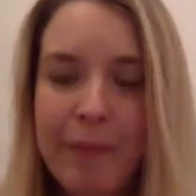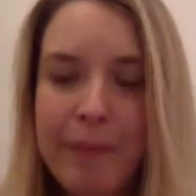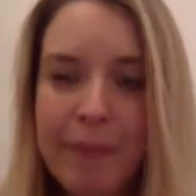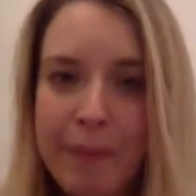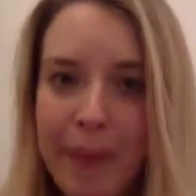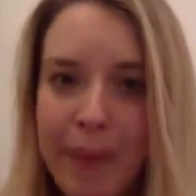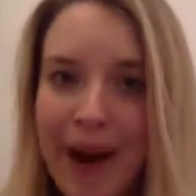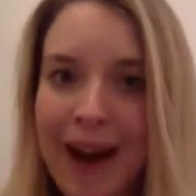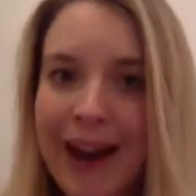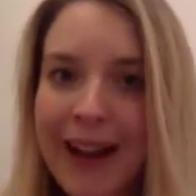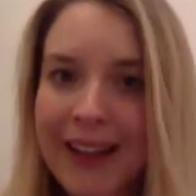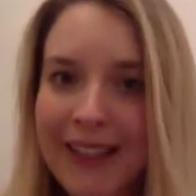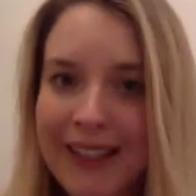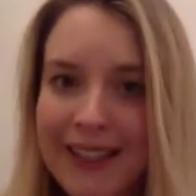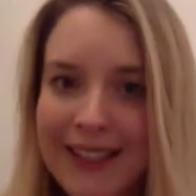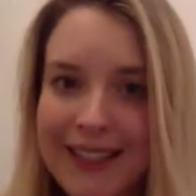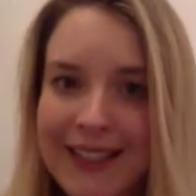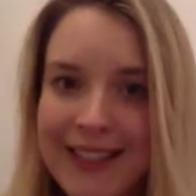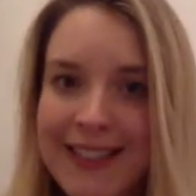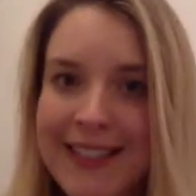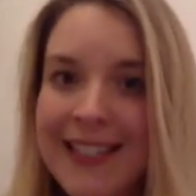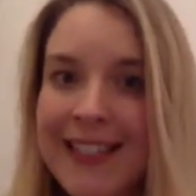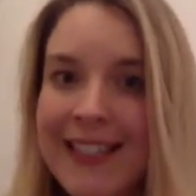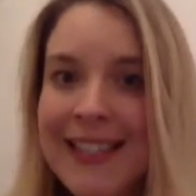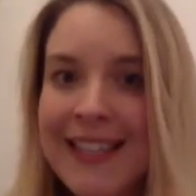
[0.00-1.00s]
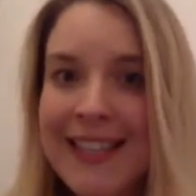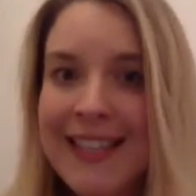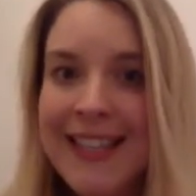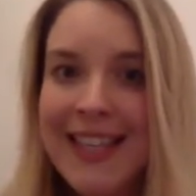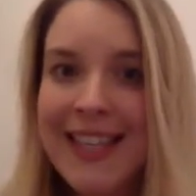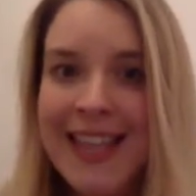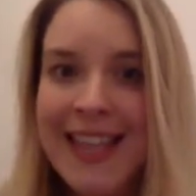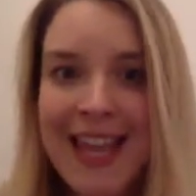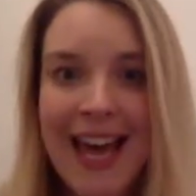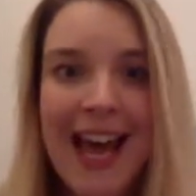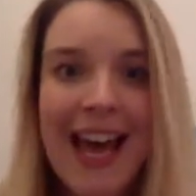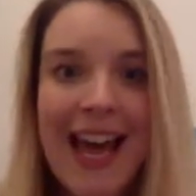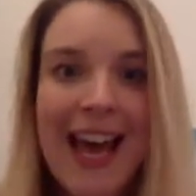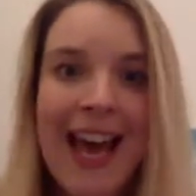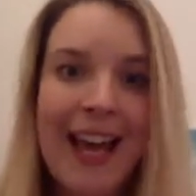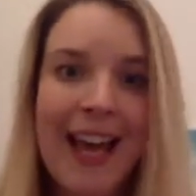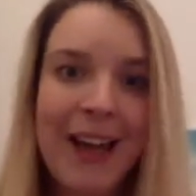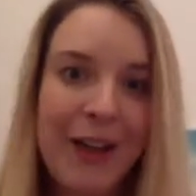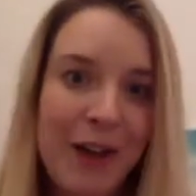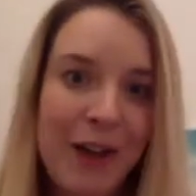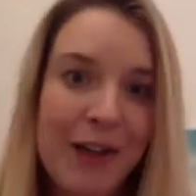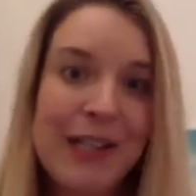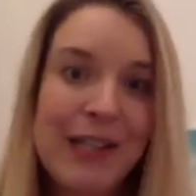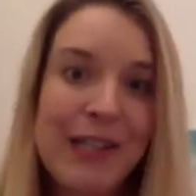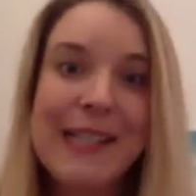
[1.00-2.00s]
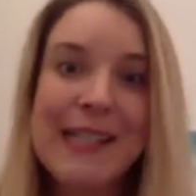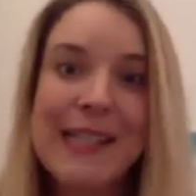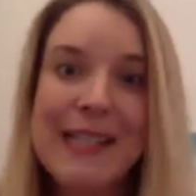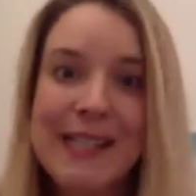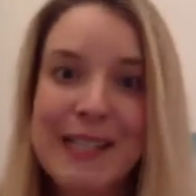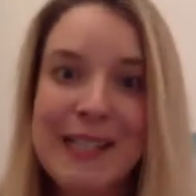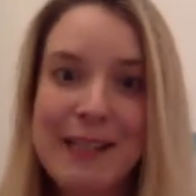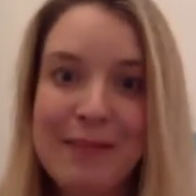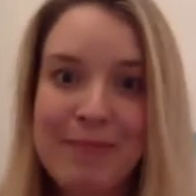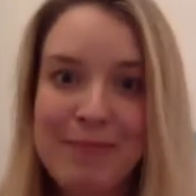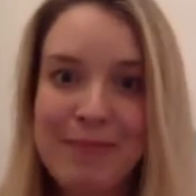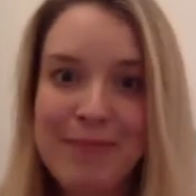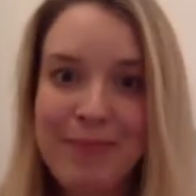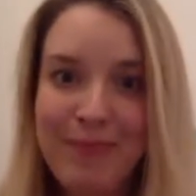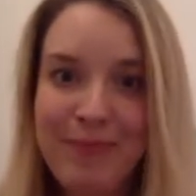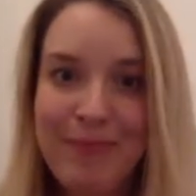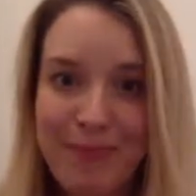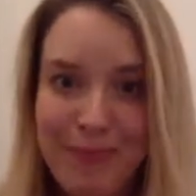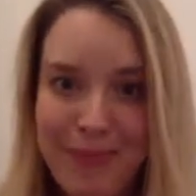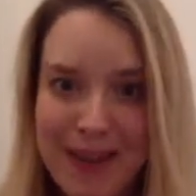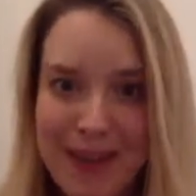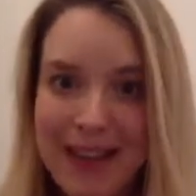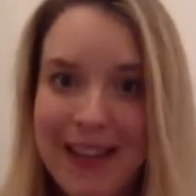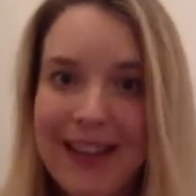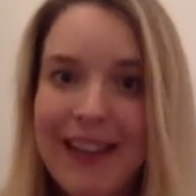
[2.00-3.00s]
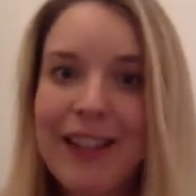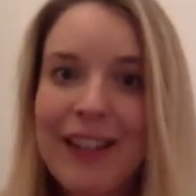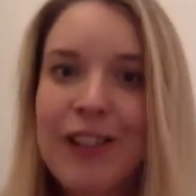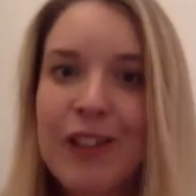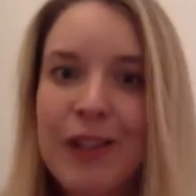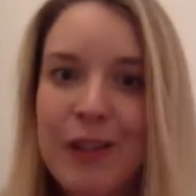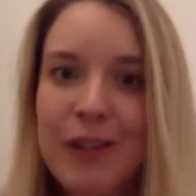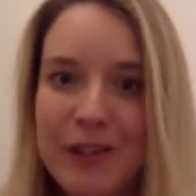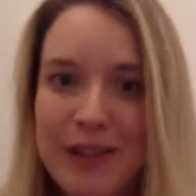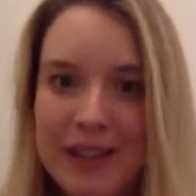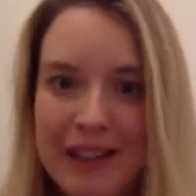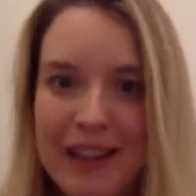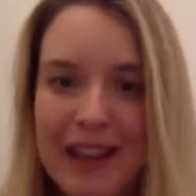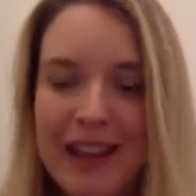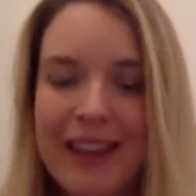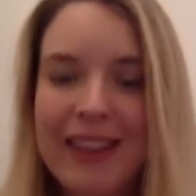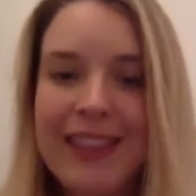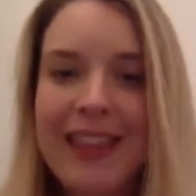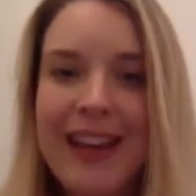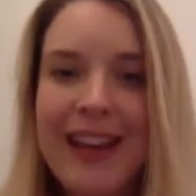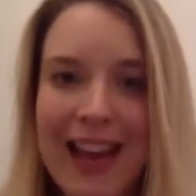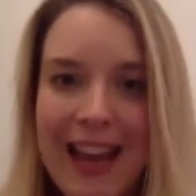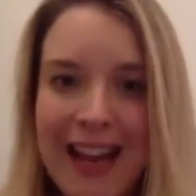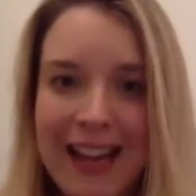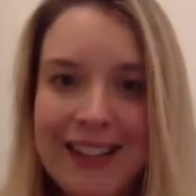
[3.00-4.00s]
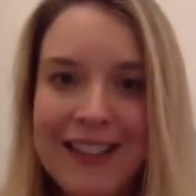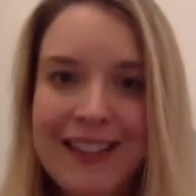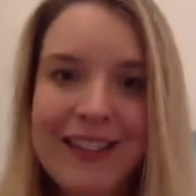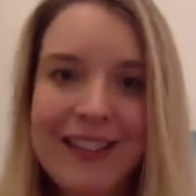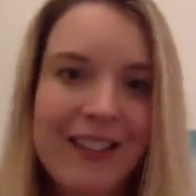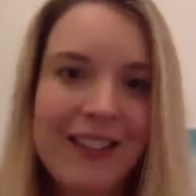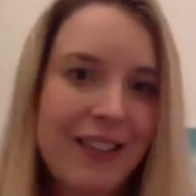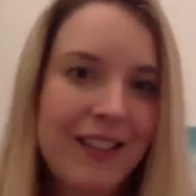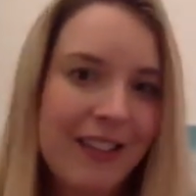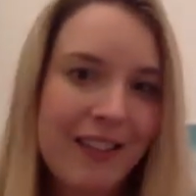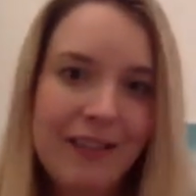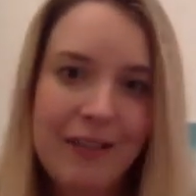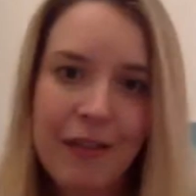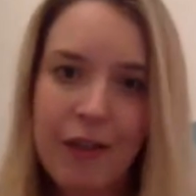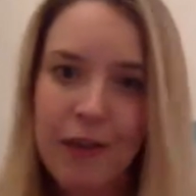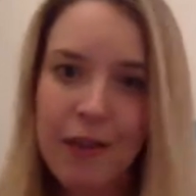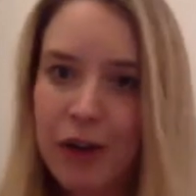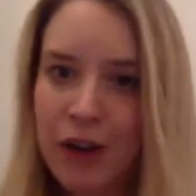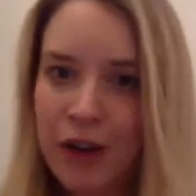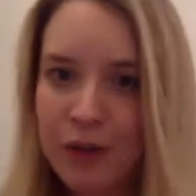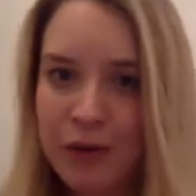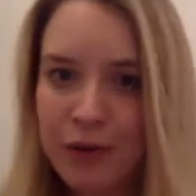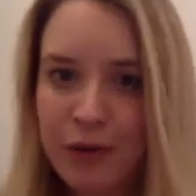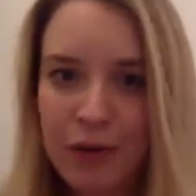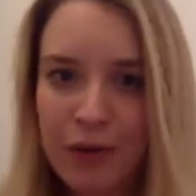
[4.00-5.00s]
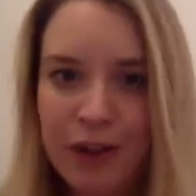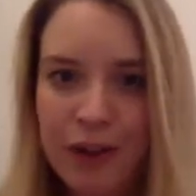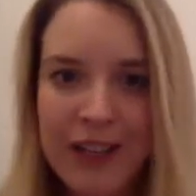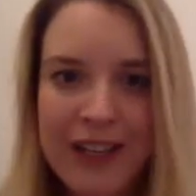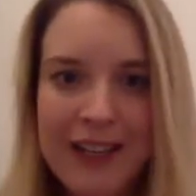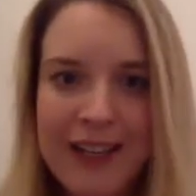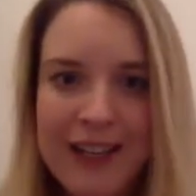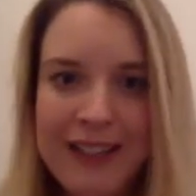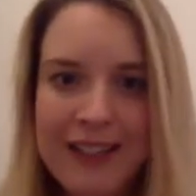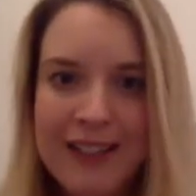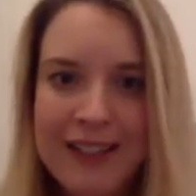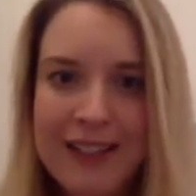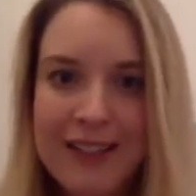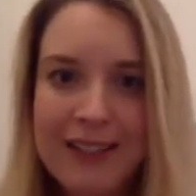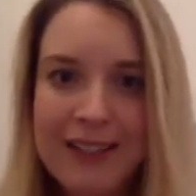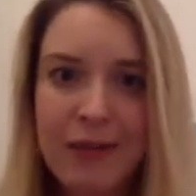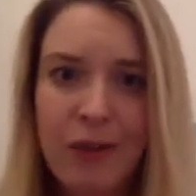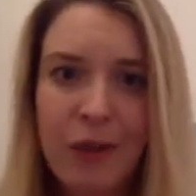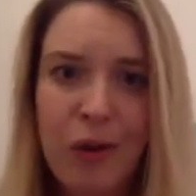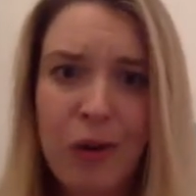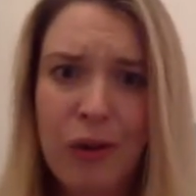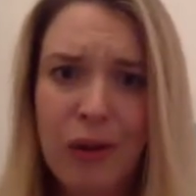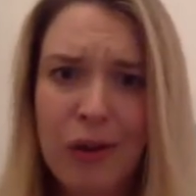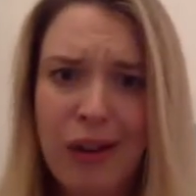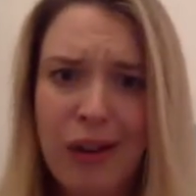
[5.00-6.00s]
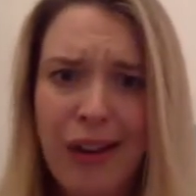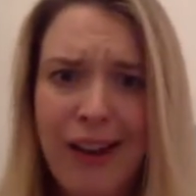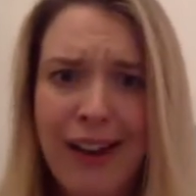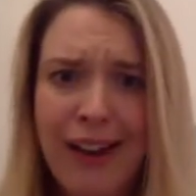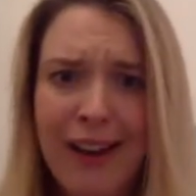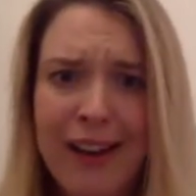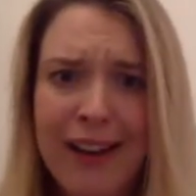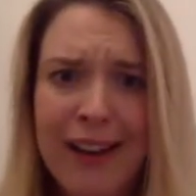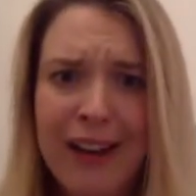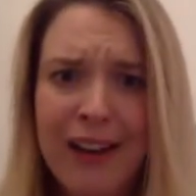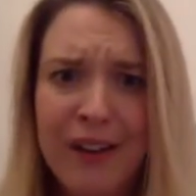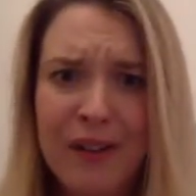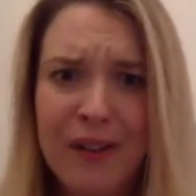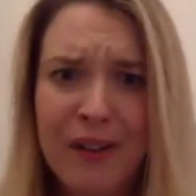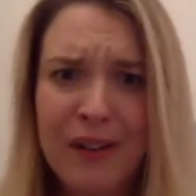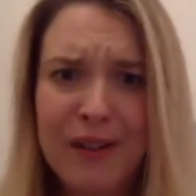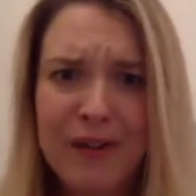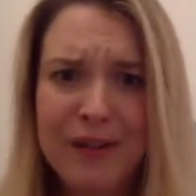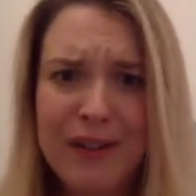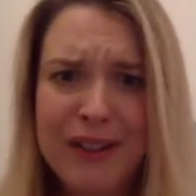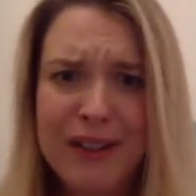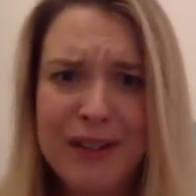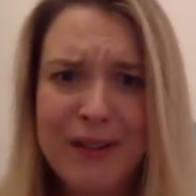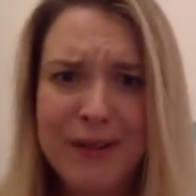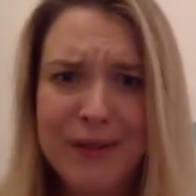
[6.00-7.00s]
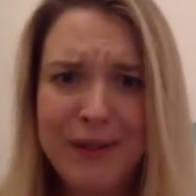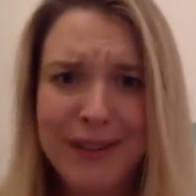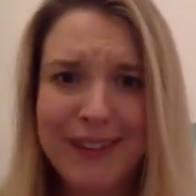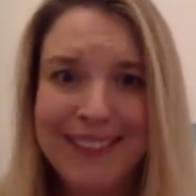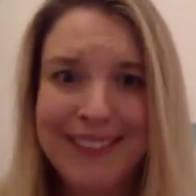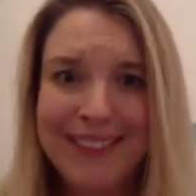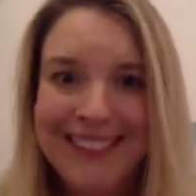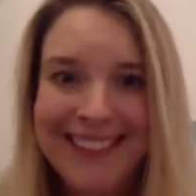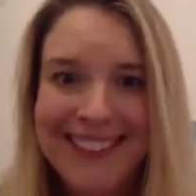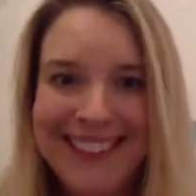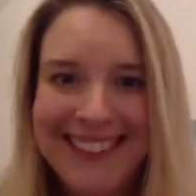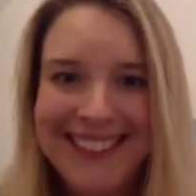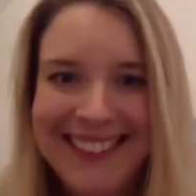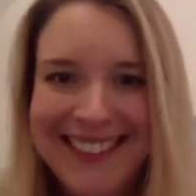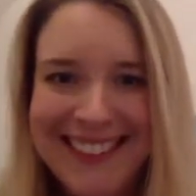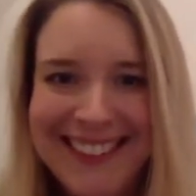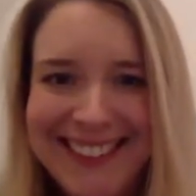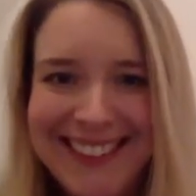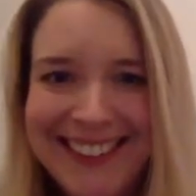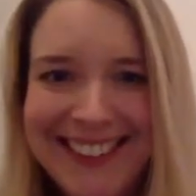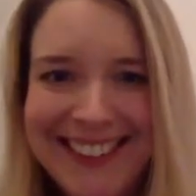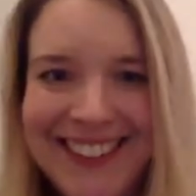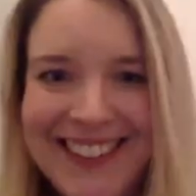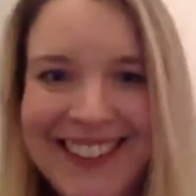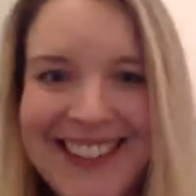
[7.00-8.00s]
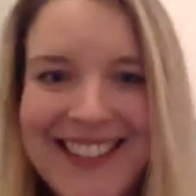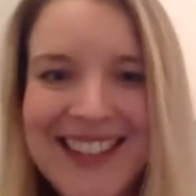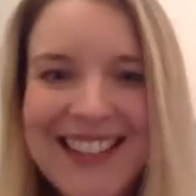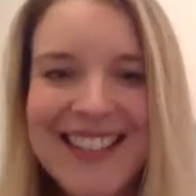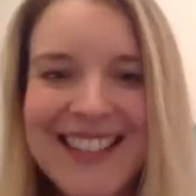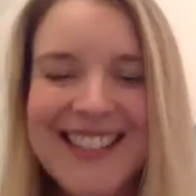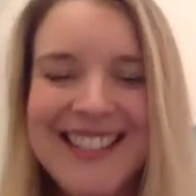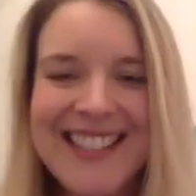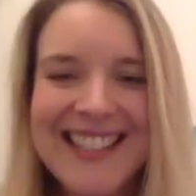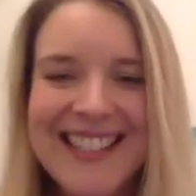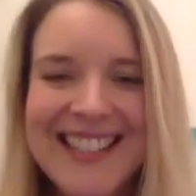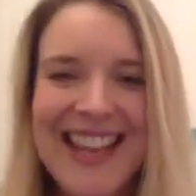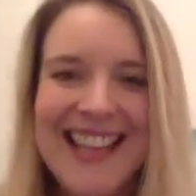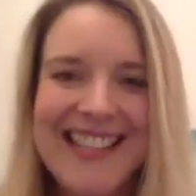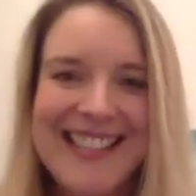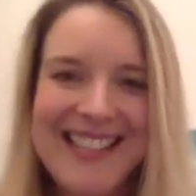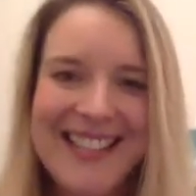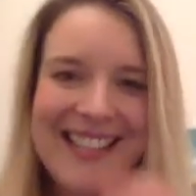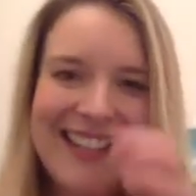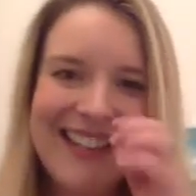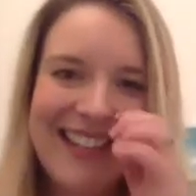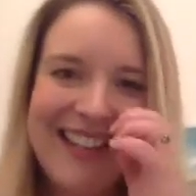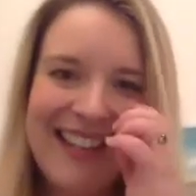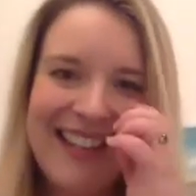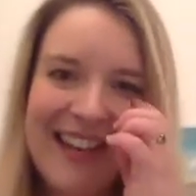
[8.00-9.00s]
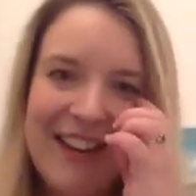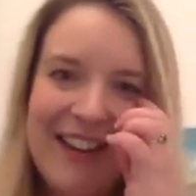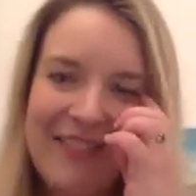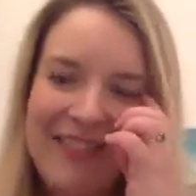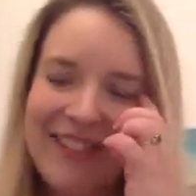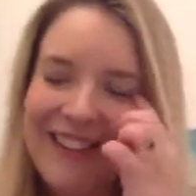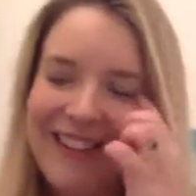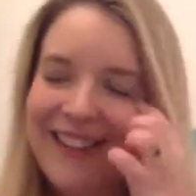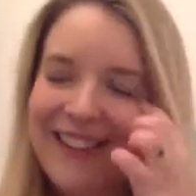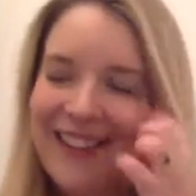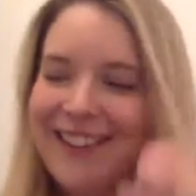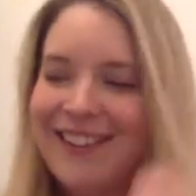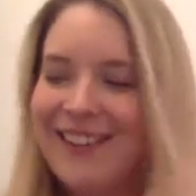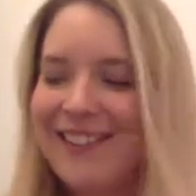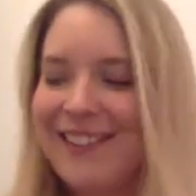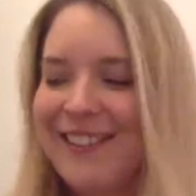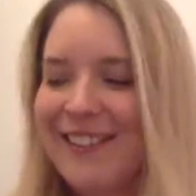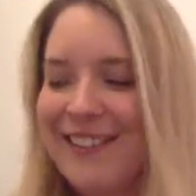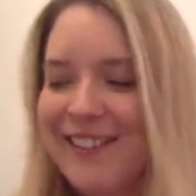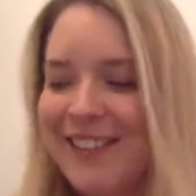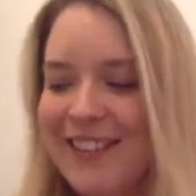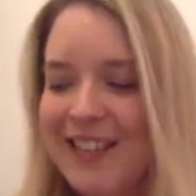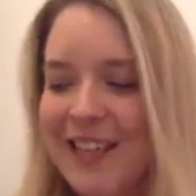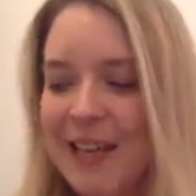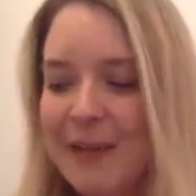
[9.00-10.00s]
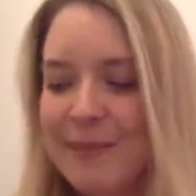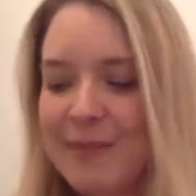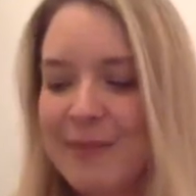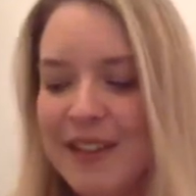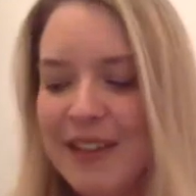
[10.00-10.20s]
but I can see that going to be an issue in like the next 3 or 4 years, or earlier if it's because it gets weird all the time.